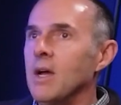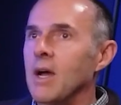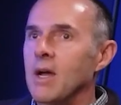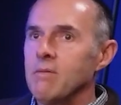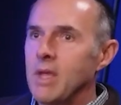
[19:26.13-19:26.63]

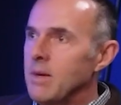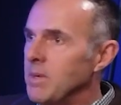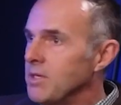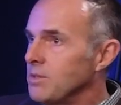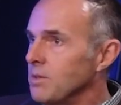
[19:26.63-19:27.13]
I've got to
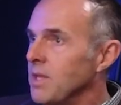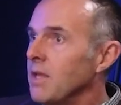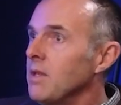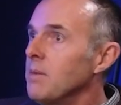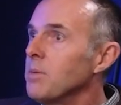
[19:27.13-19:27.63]
make sure
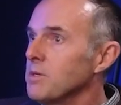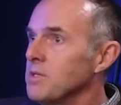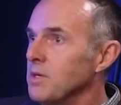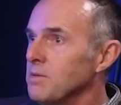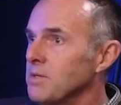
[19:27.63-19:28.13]
that lumper
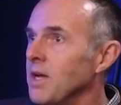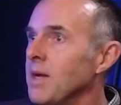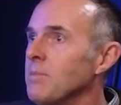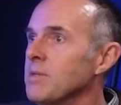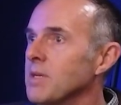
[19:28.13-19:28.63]
shows
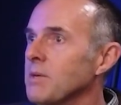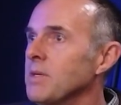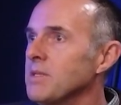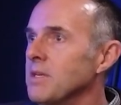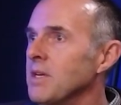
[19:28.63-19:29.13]
up. So
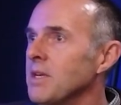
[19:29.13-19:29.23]
it